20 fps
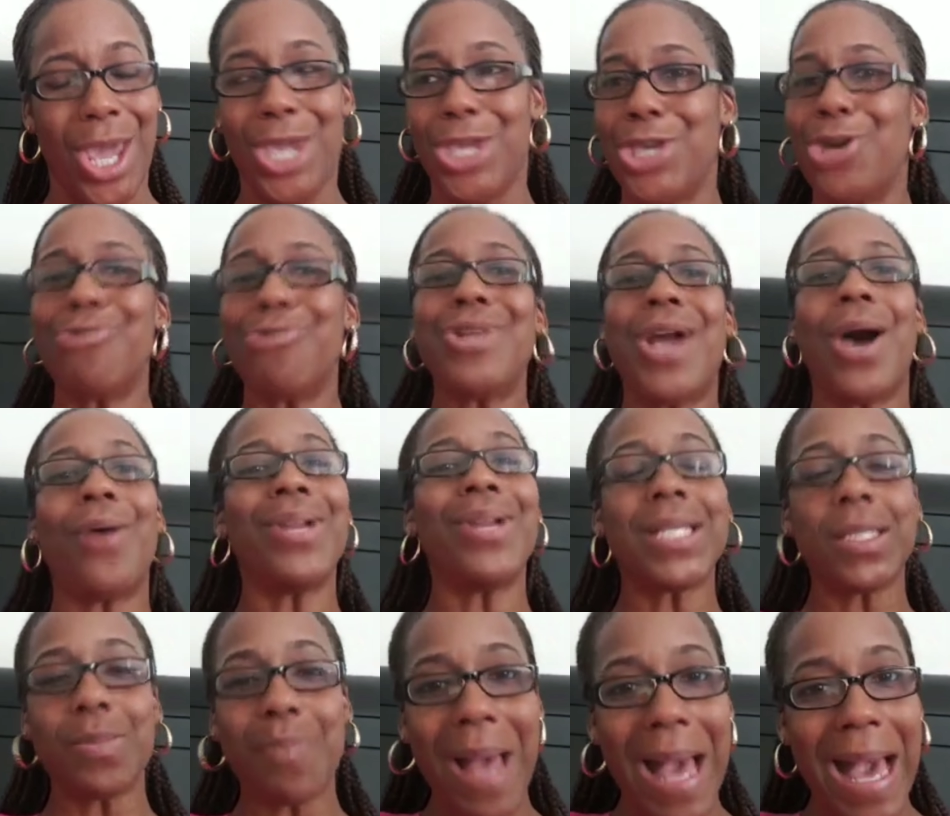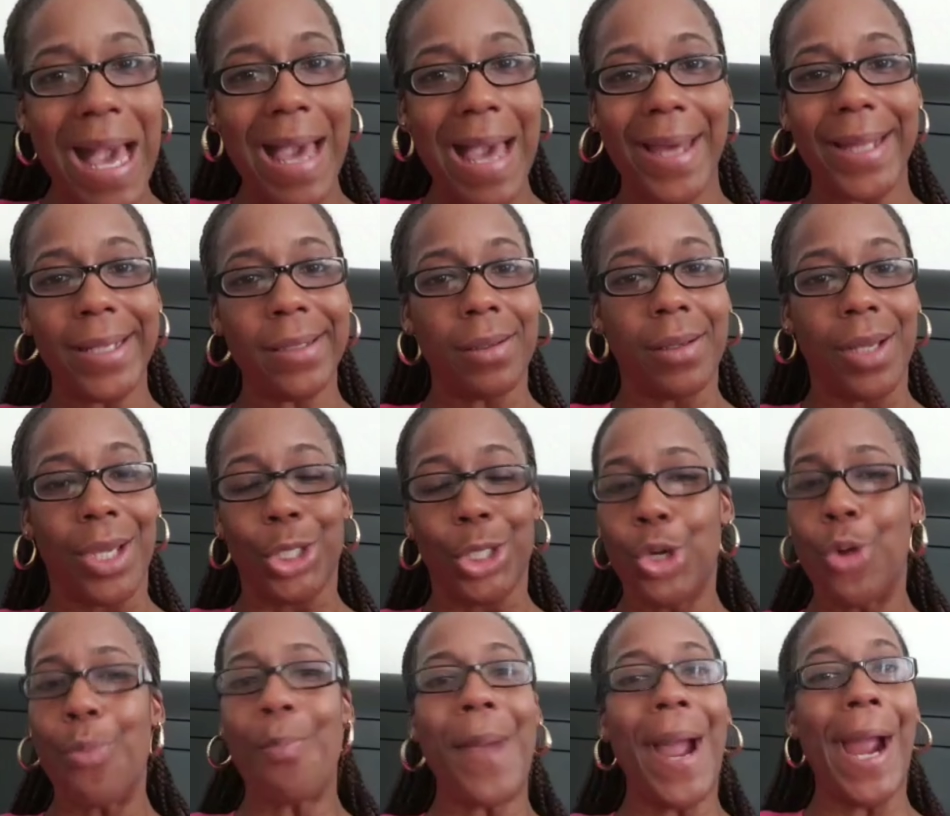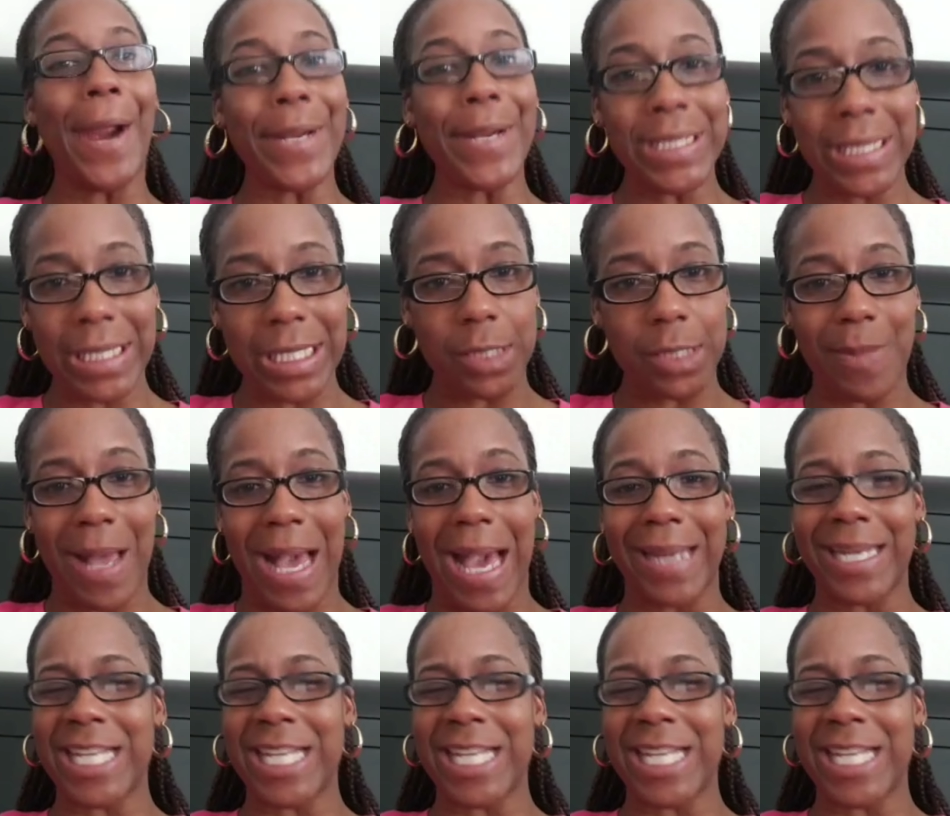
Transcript: You know this man. You married to this man.